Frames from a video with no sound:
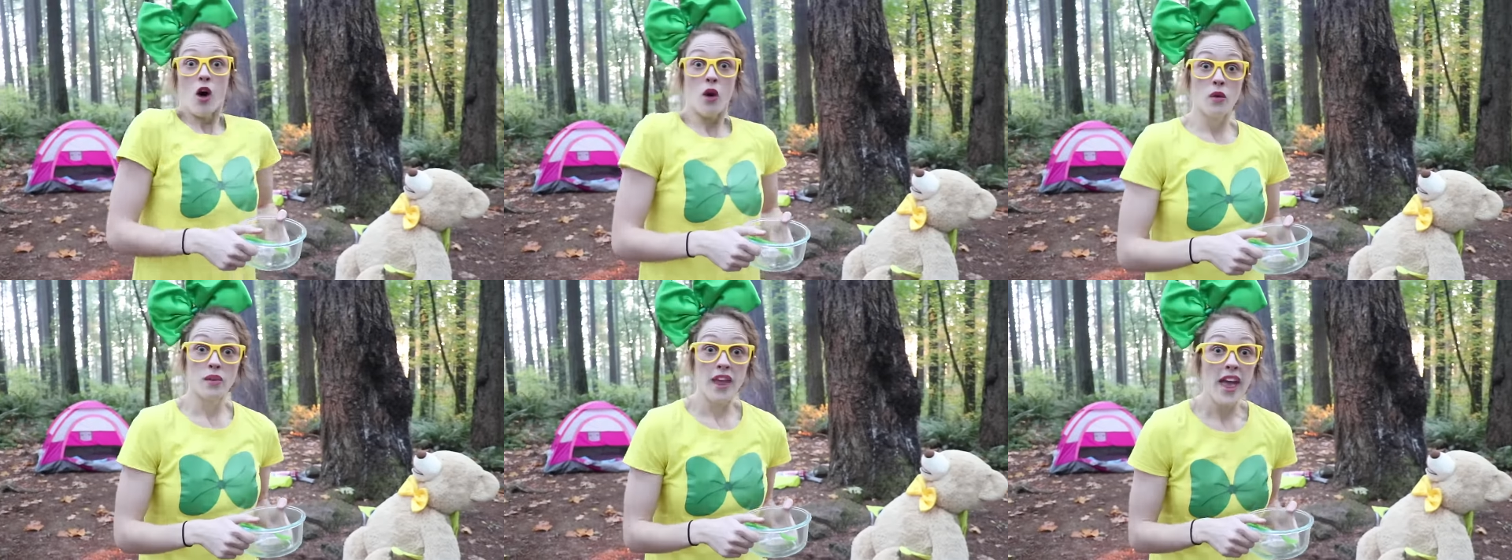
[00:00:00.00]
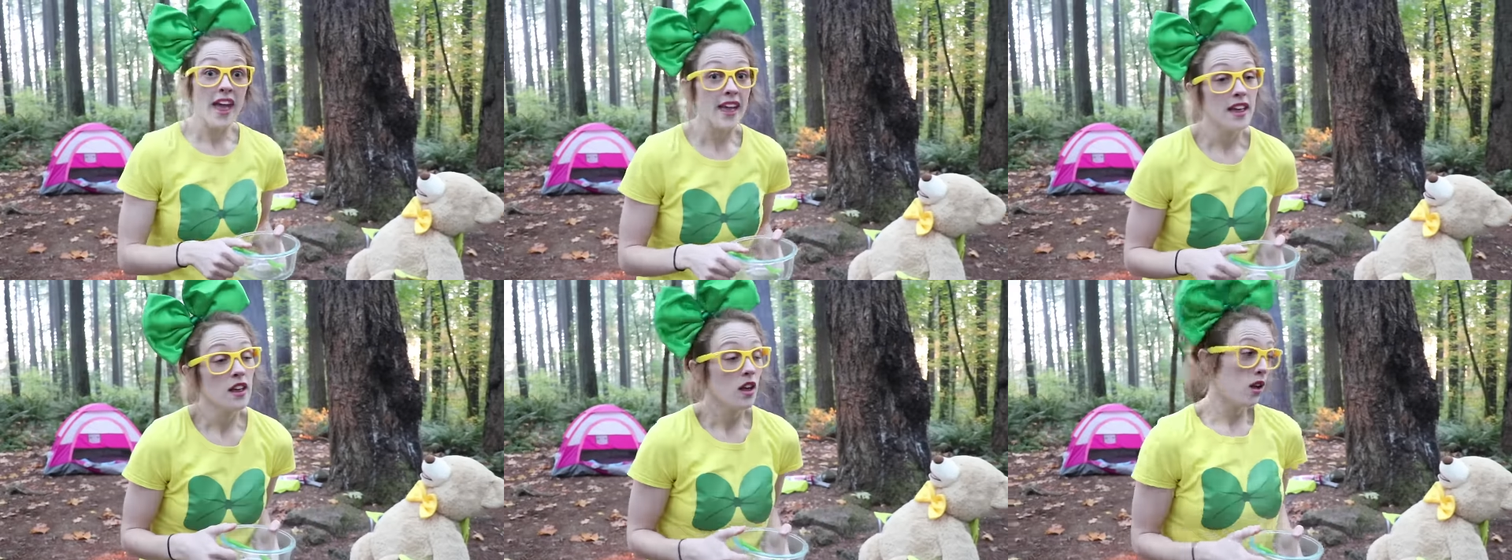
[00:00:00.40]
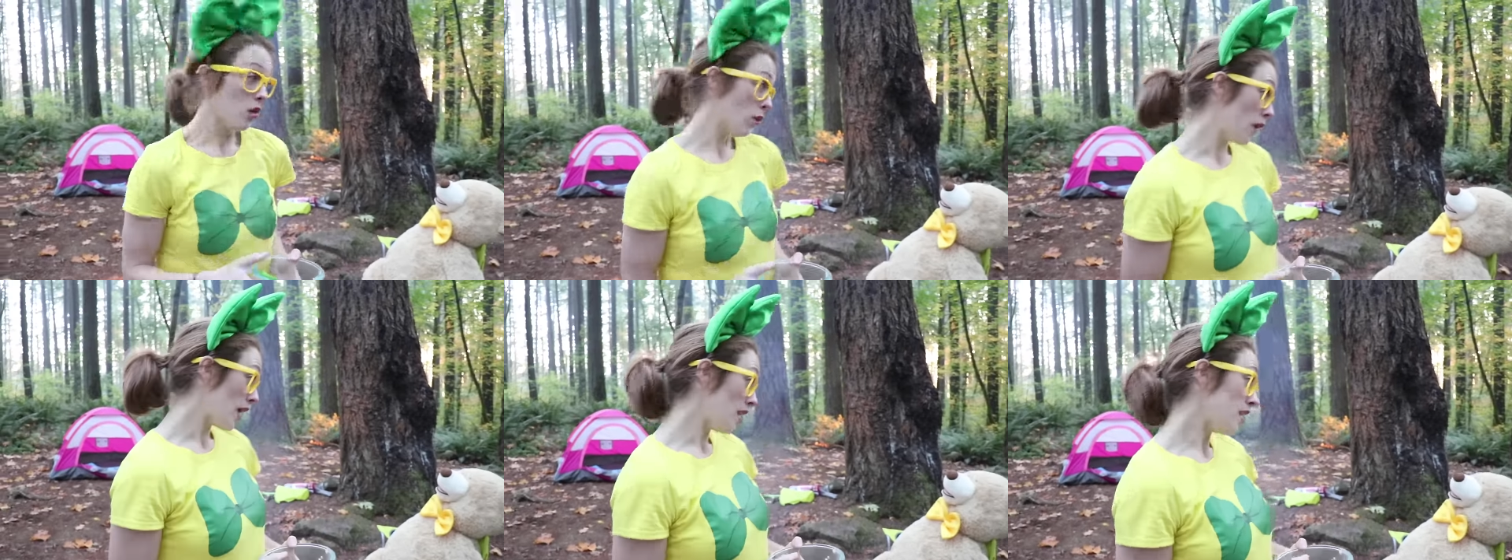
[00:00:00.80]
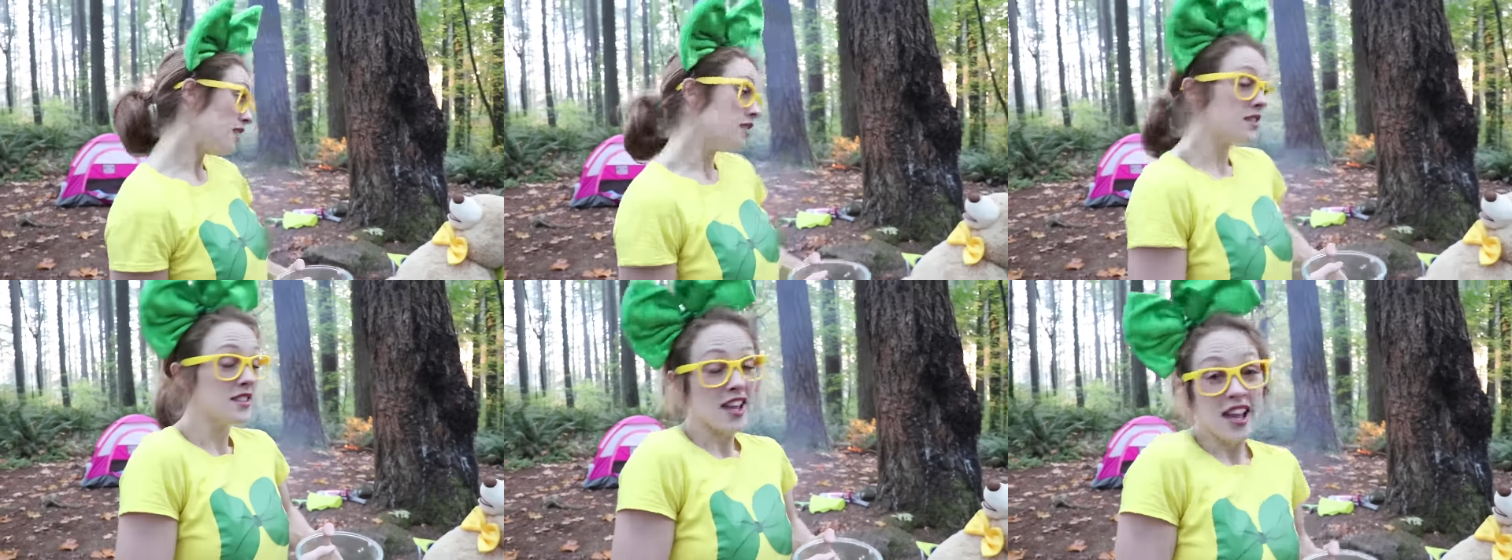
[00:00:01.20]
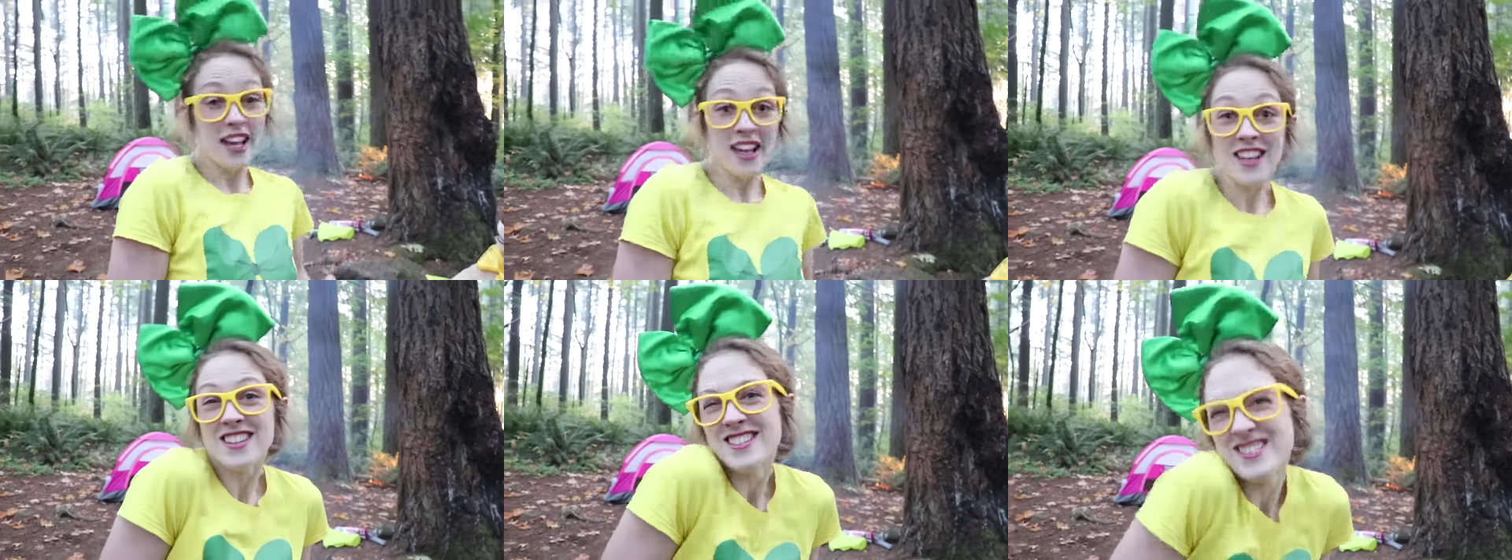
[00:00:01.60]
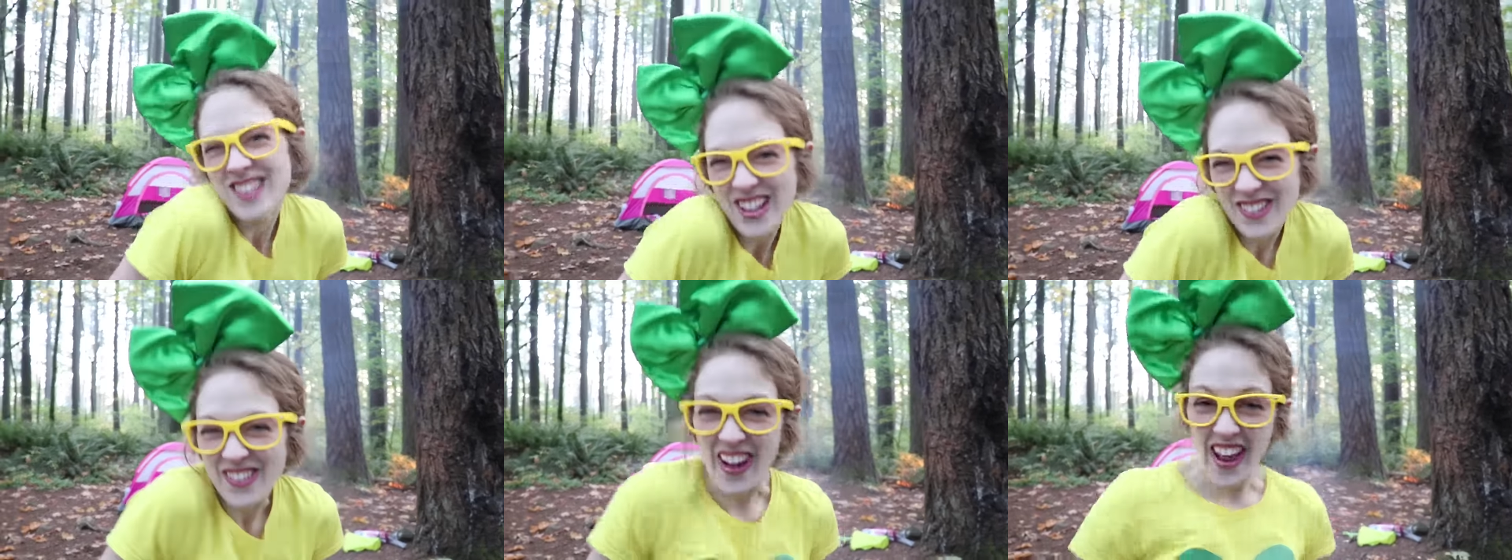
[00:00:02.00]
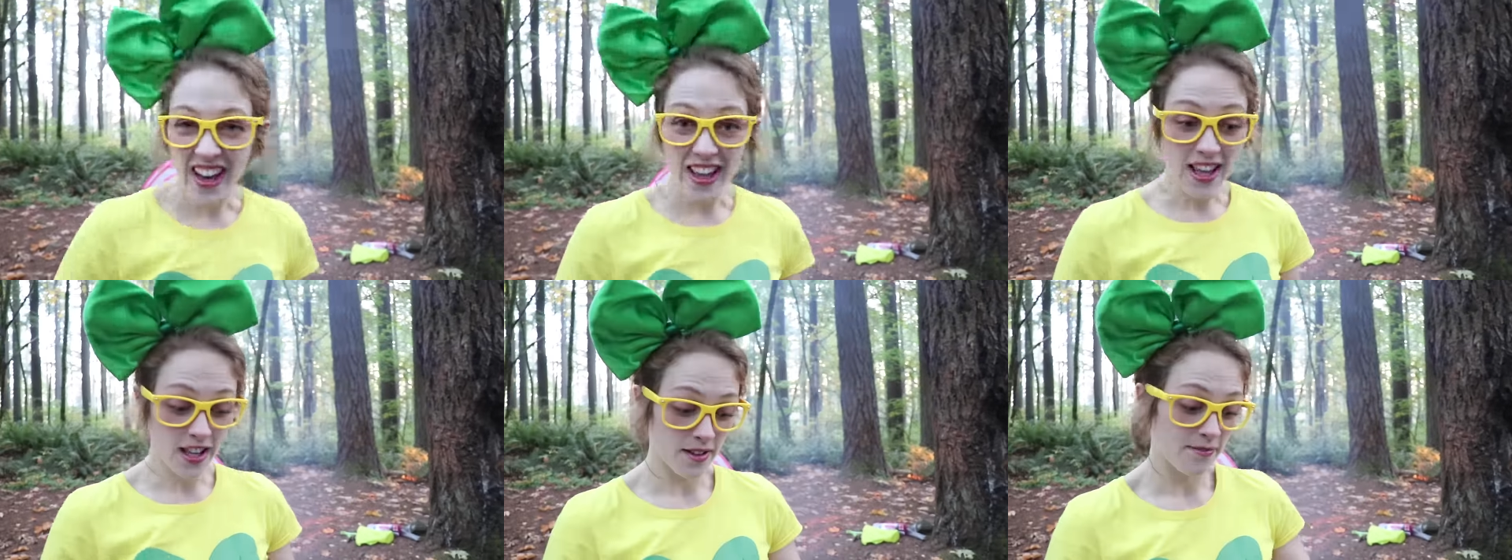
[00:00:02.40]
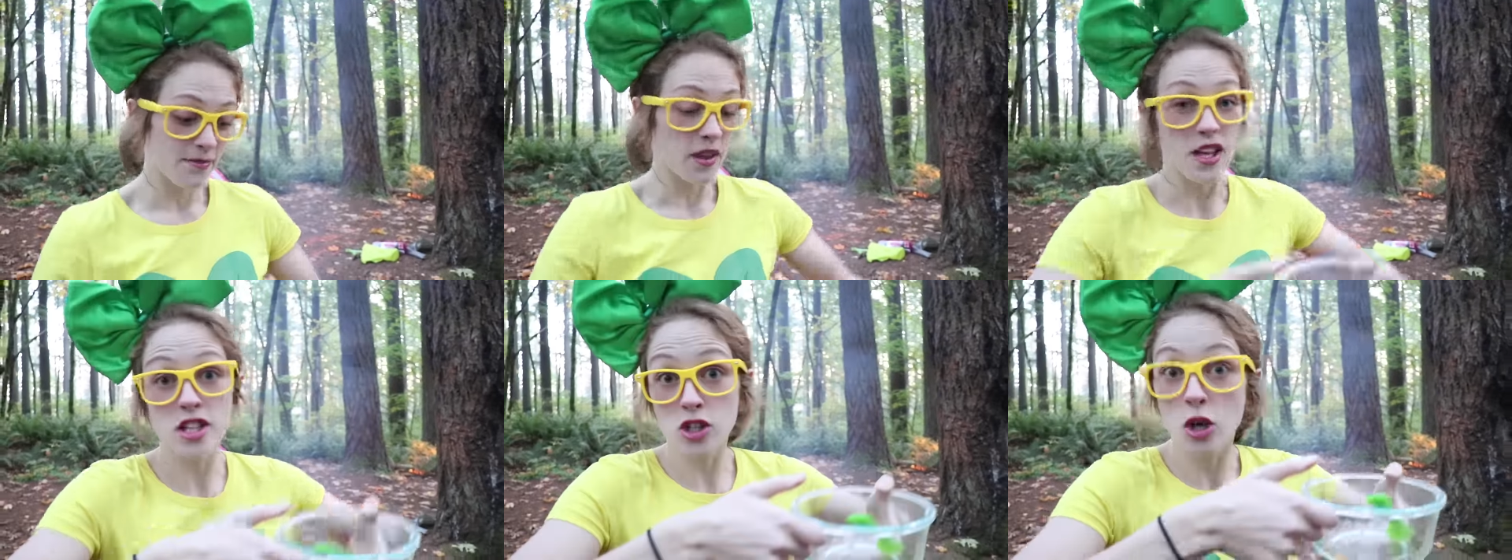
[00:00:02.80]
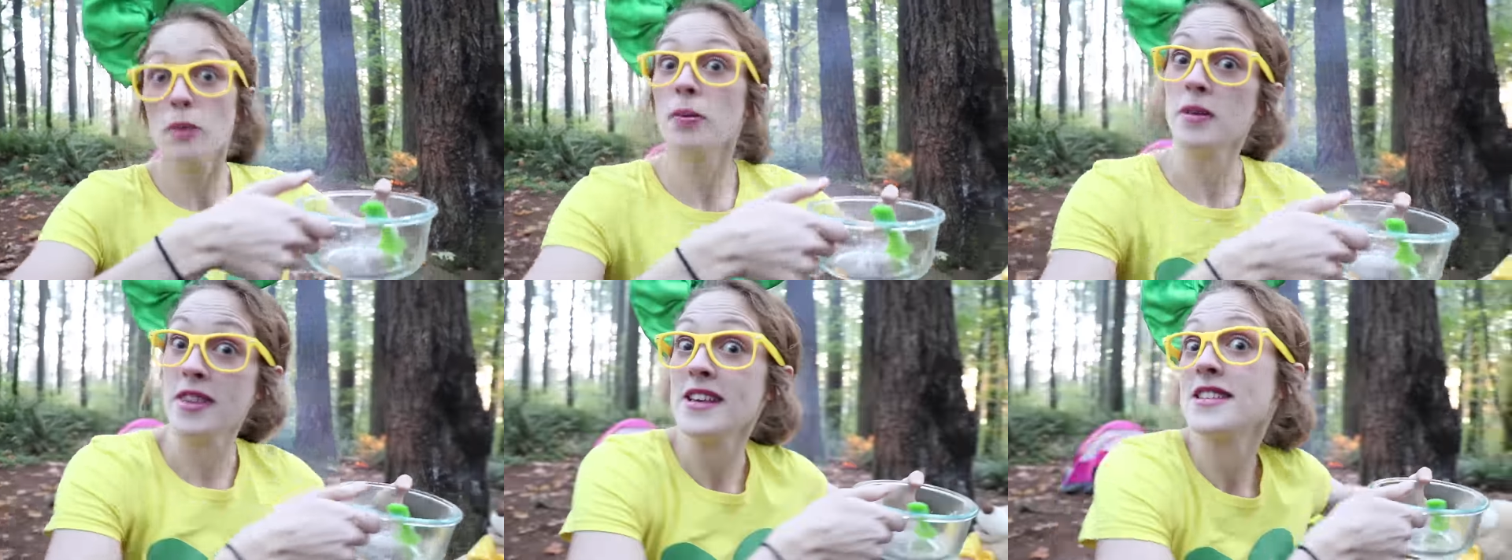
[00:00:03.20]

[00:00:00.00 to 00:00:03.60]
Okay, well, Uncle Teddy, you ready? Let's go put